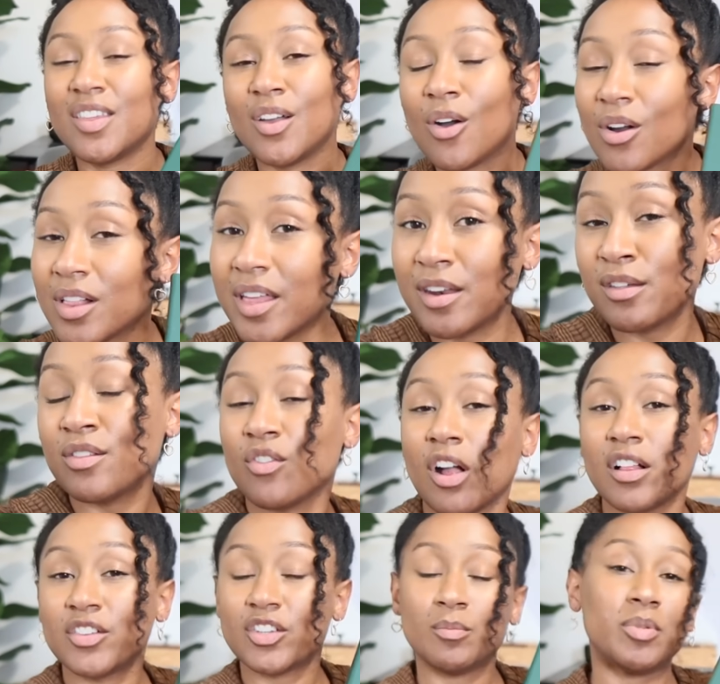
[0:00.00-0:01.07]
the Auralign
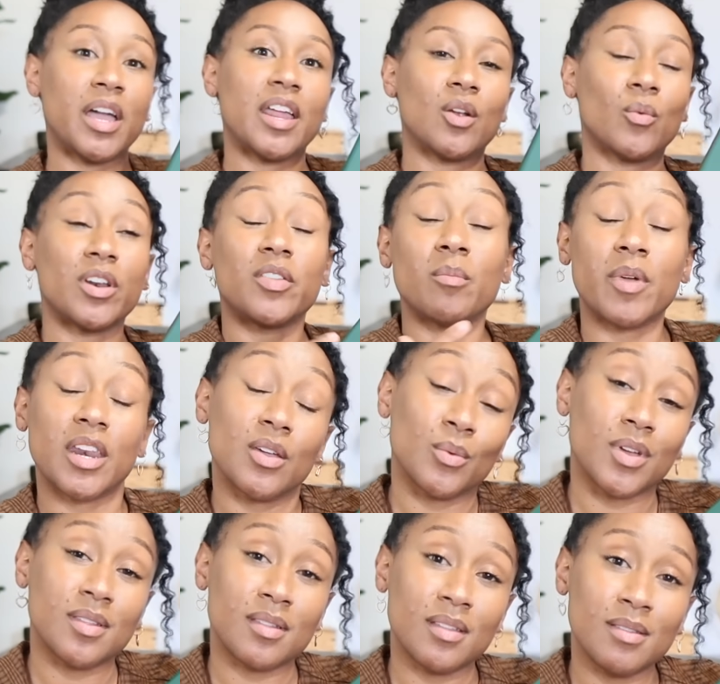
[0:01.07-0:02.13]
Astrology Planner, one of the many
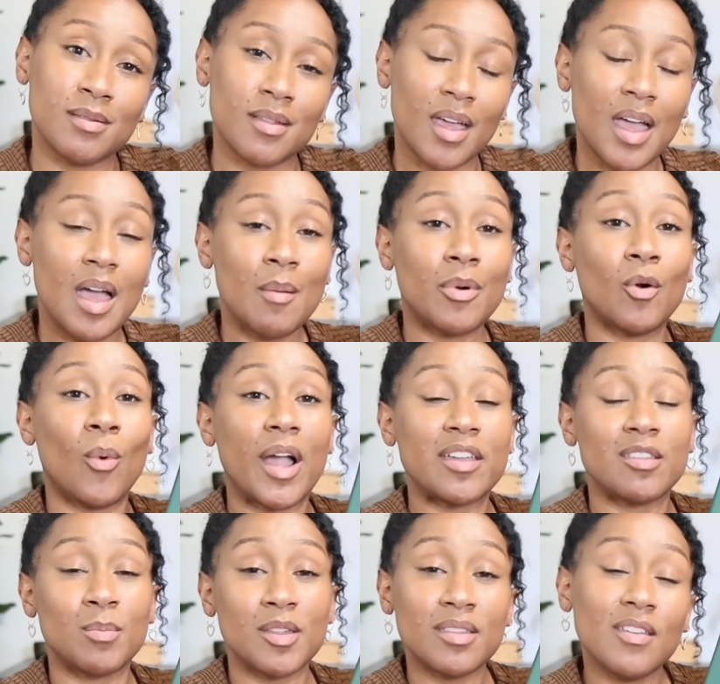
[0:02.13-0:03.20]
reasons, but why
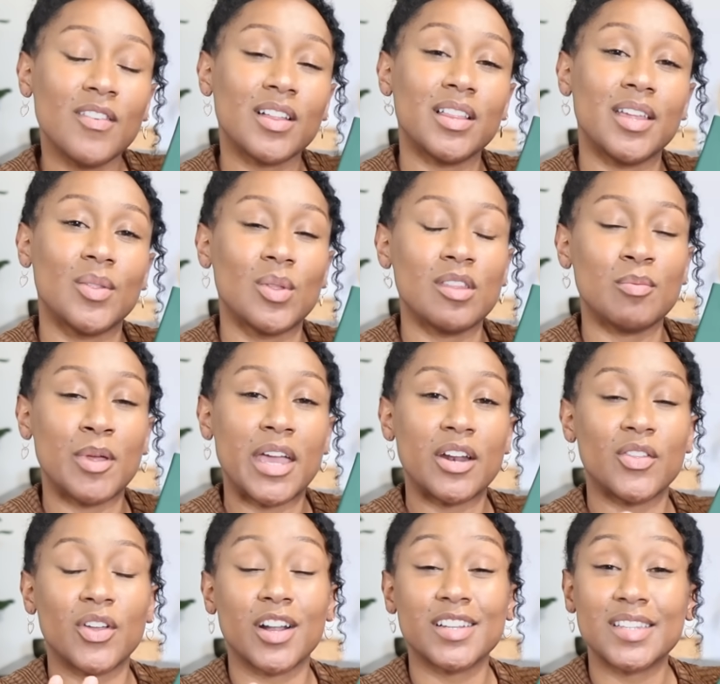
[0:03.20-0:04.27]
specifically in this
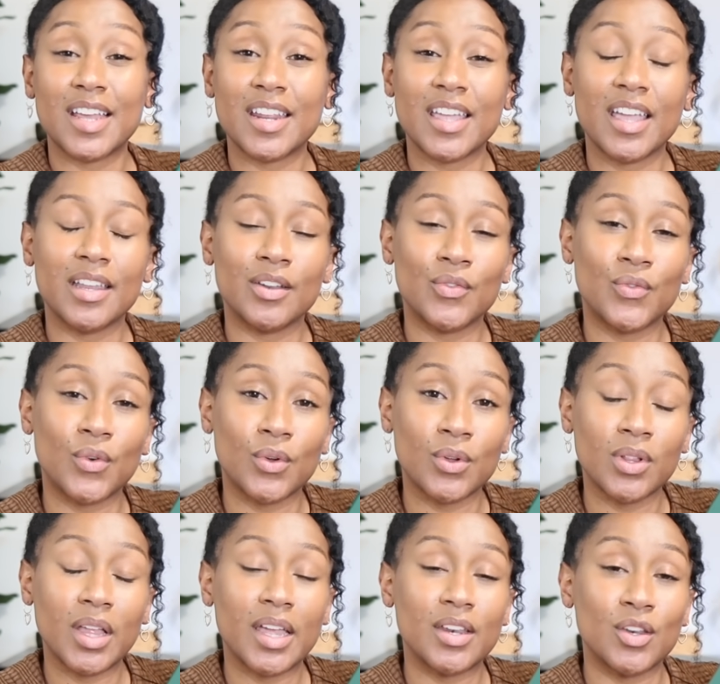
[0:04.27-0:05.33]
planner there are dedicated
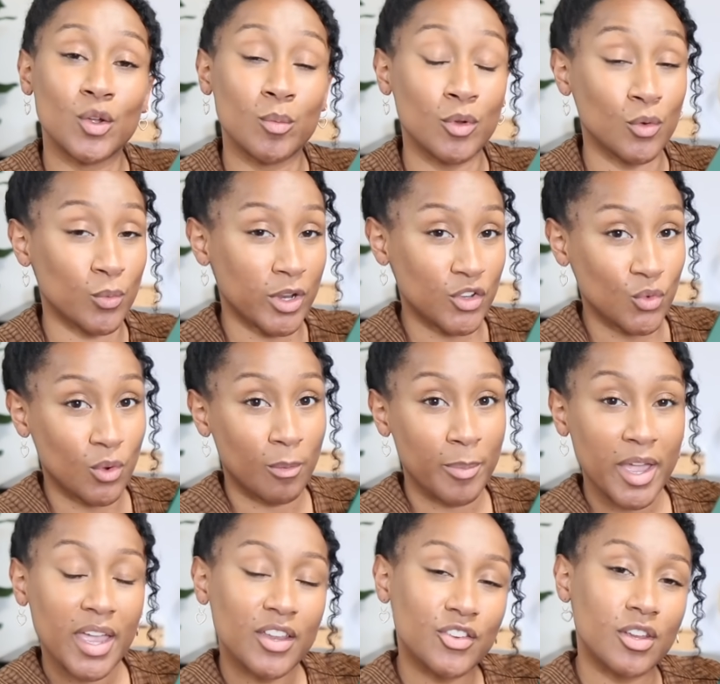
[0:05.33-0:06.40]
full and new moon ritual
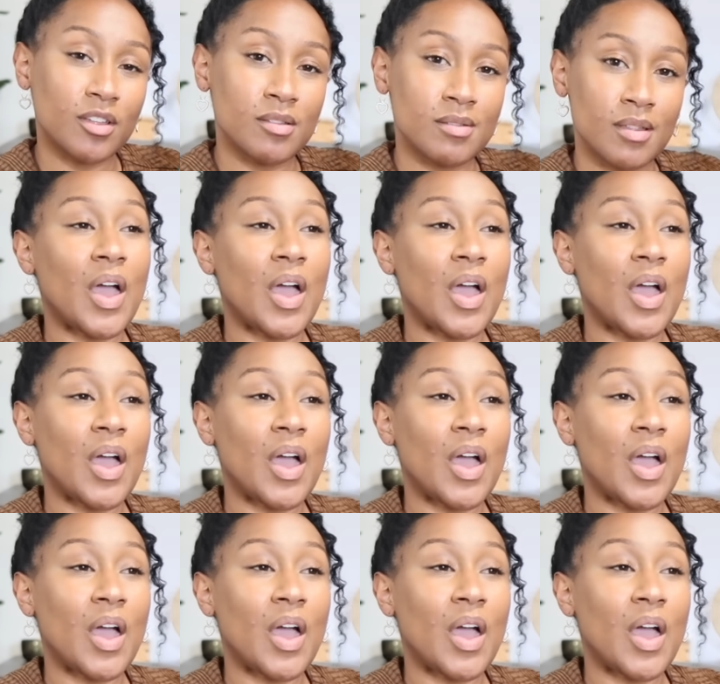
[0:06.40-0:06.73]
pages.